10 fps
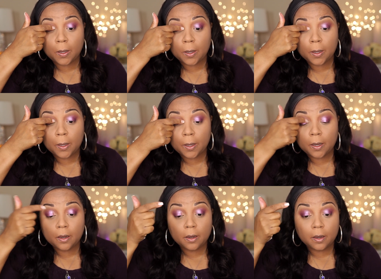
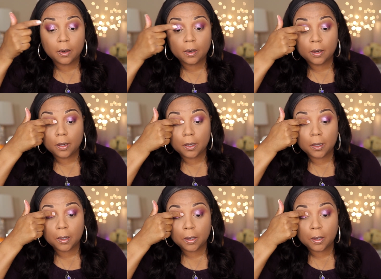
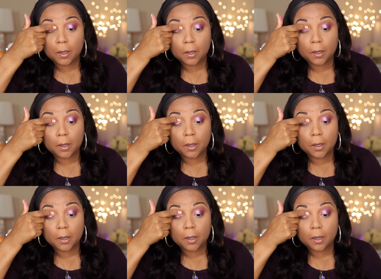[no speech]